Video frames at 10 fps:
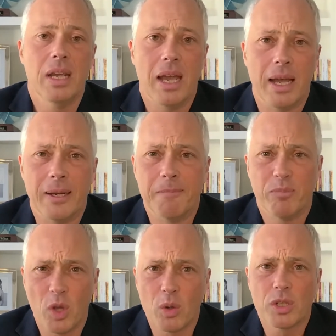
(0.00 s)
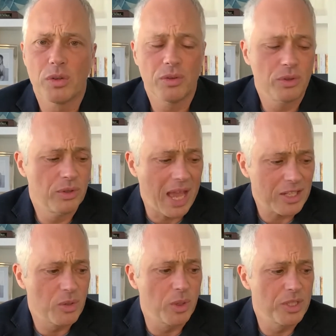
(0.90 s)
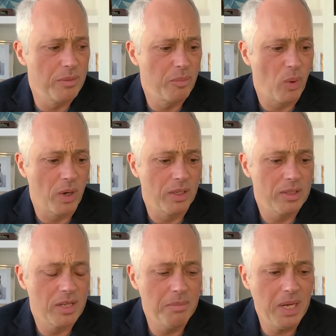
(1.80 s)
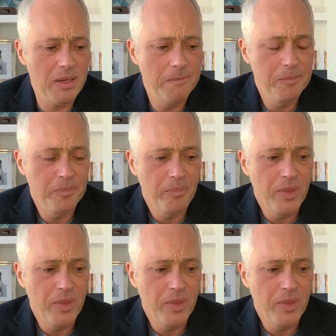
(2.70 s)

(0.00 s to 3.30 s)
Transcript: Um, those are that's what's important to me.